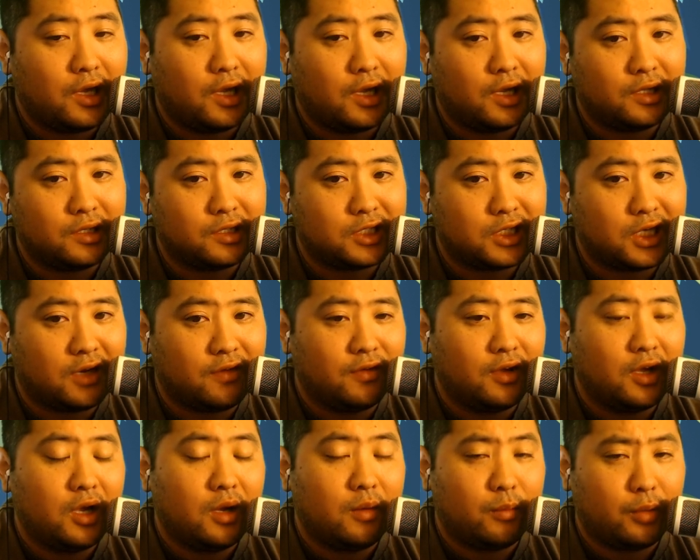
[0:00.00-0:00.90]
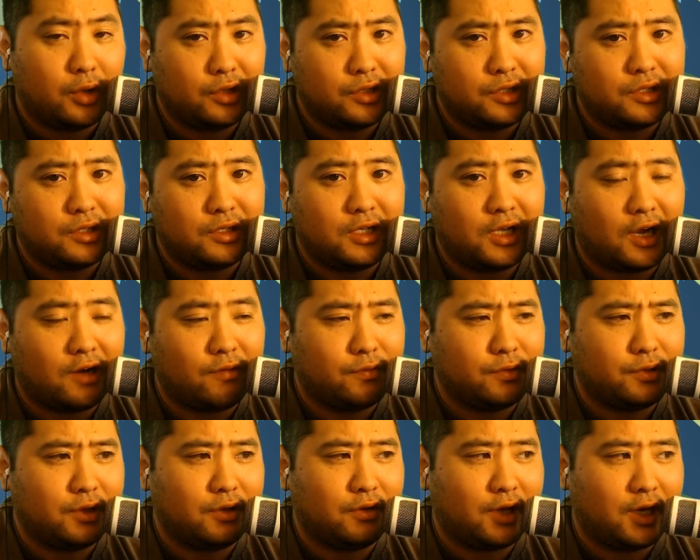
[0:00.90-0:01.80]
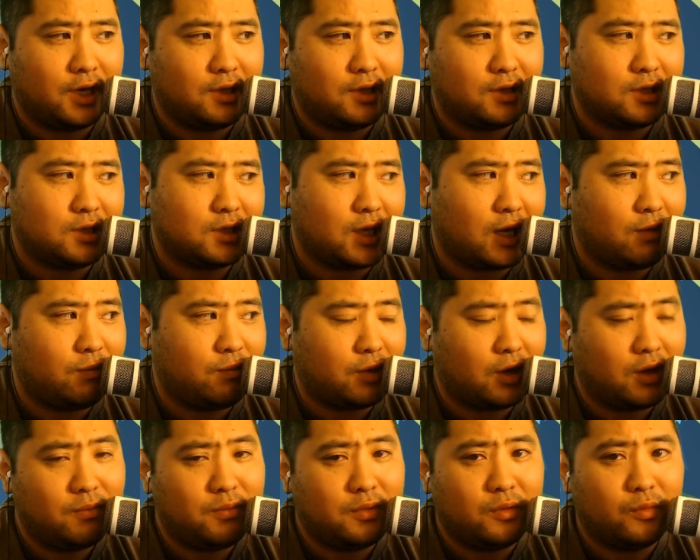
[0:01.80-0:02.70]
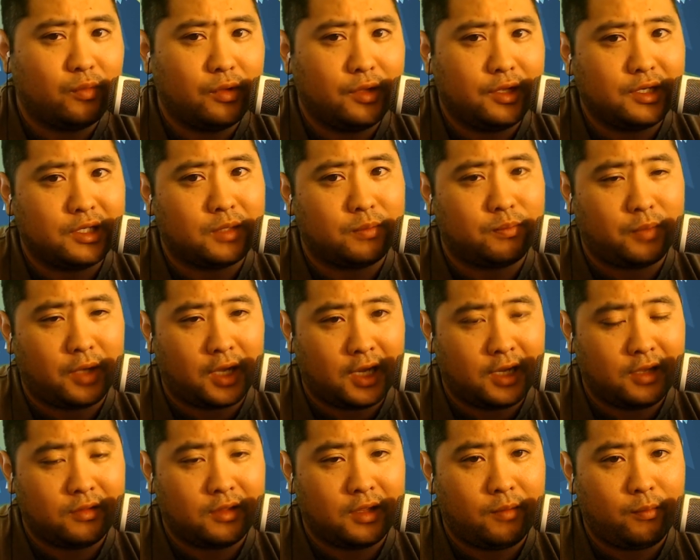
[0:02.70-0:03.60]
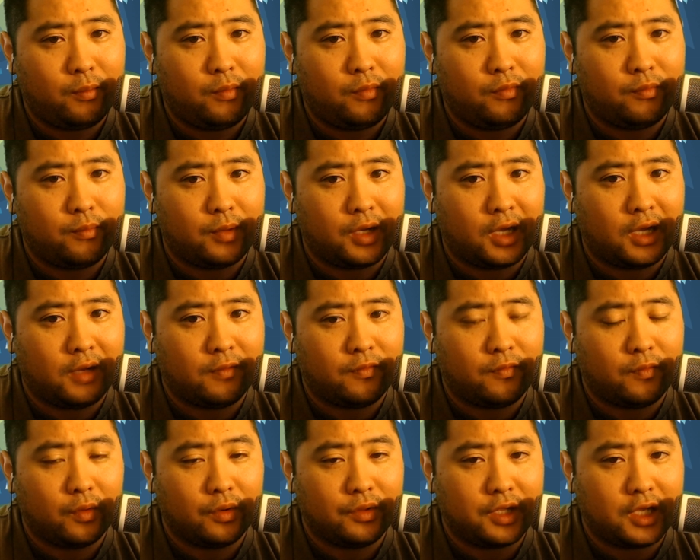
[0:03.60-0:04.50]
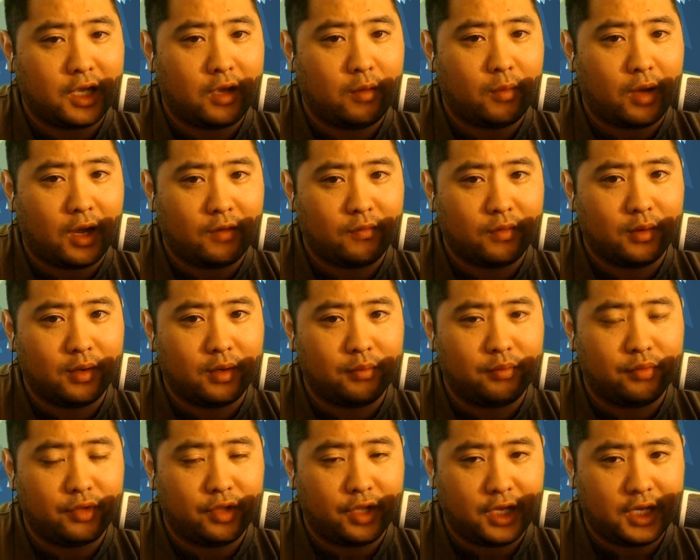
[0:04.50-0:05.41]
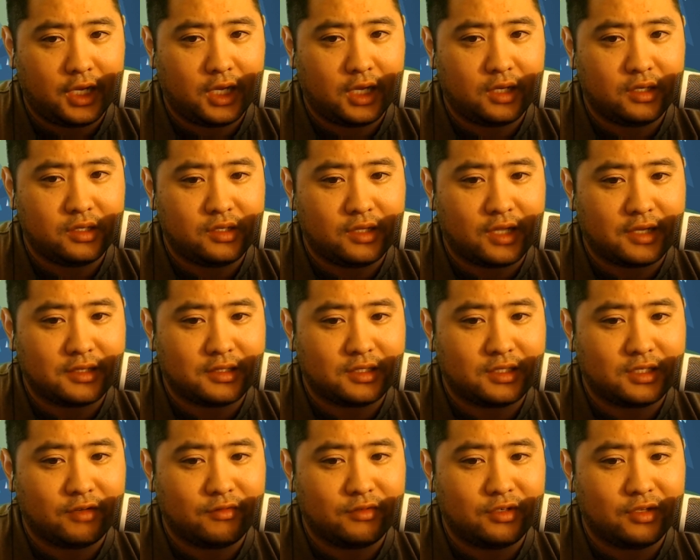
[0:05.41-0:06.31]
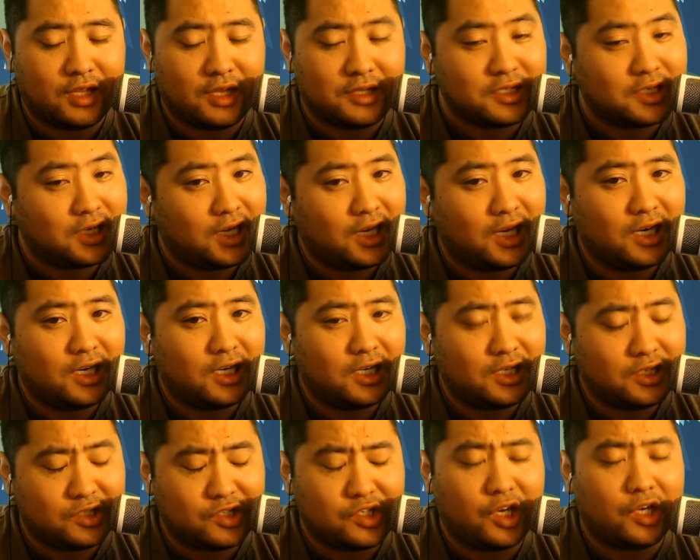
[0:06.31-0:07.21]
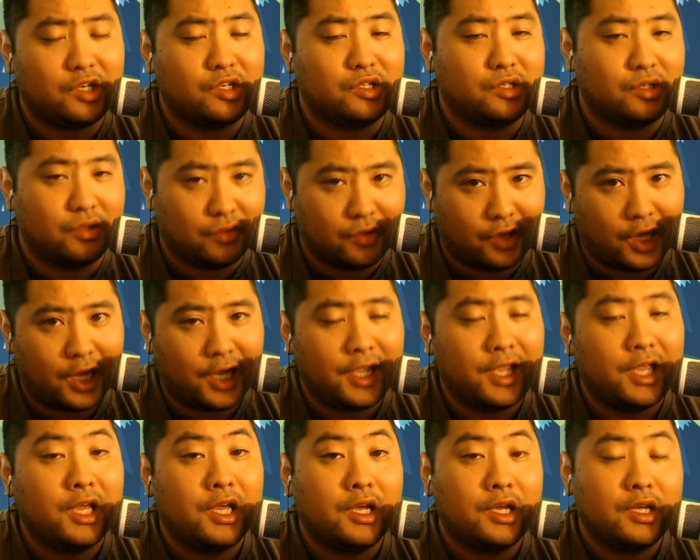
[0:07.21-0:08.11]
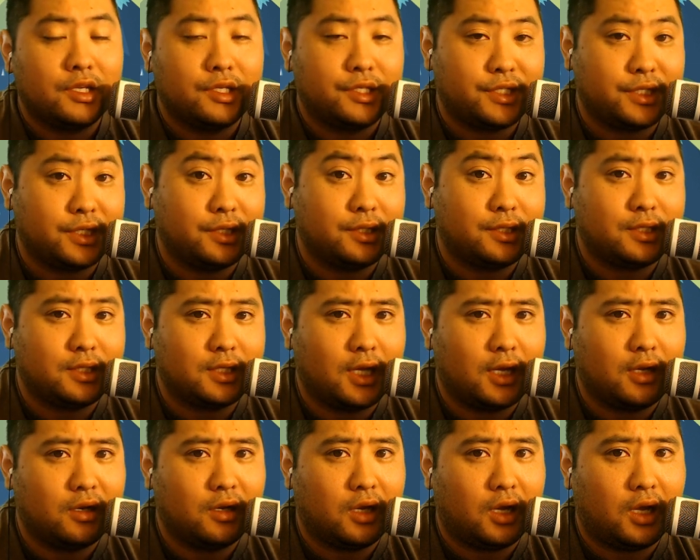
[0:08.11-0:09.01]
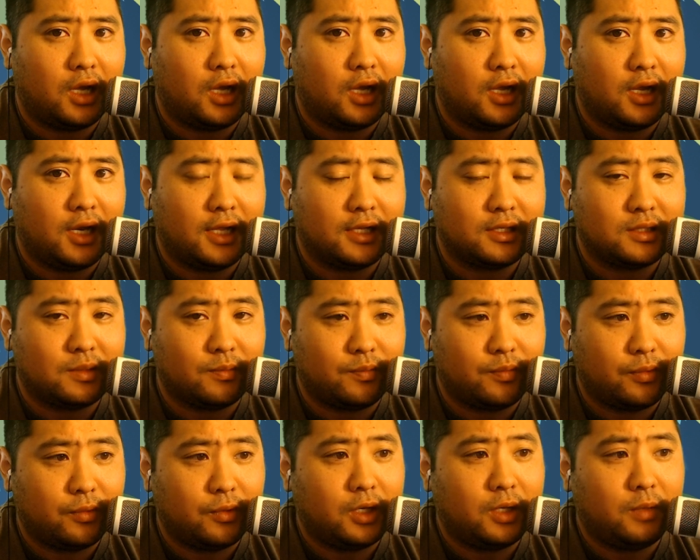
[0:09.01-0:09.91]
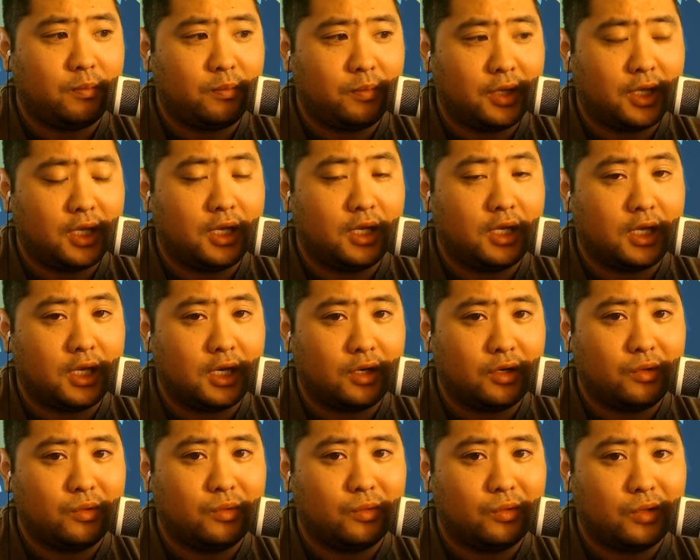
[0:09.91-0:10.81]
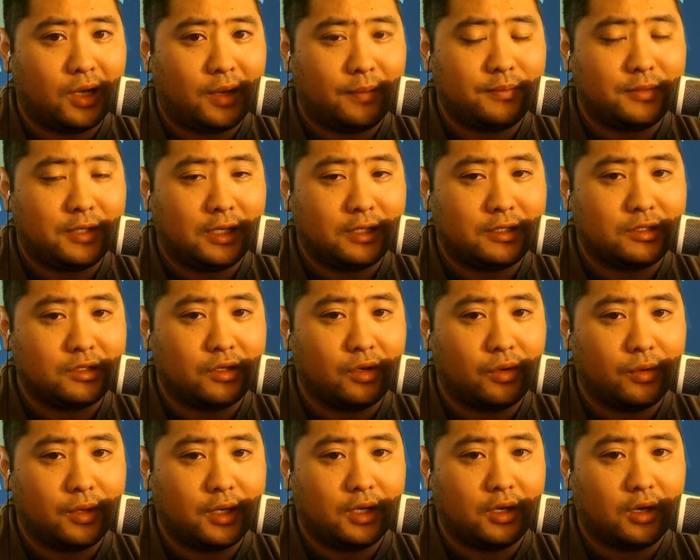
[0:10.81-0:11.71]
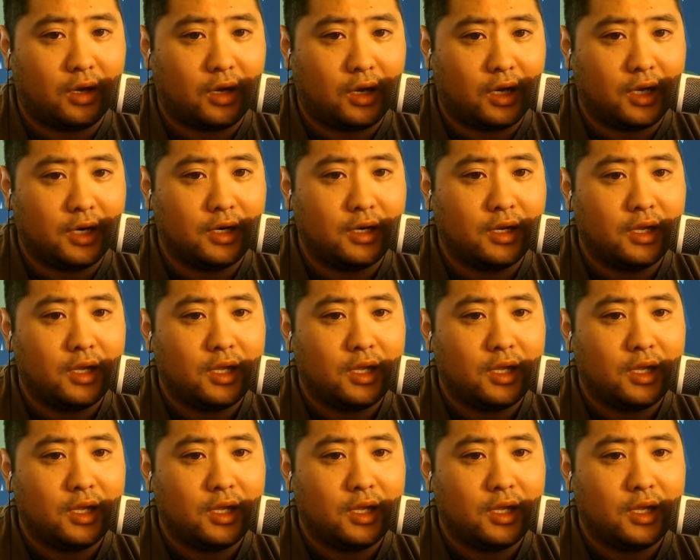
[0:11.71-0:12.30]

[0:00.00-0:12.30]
and stuff. Personally, I really like this. I'd probably be willing to pay them for the game. I remember playing it in 2007, 2008, and it has changed a lot since then. It has some pretty big and cool updates going on.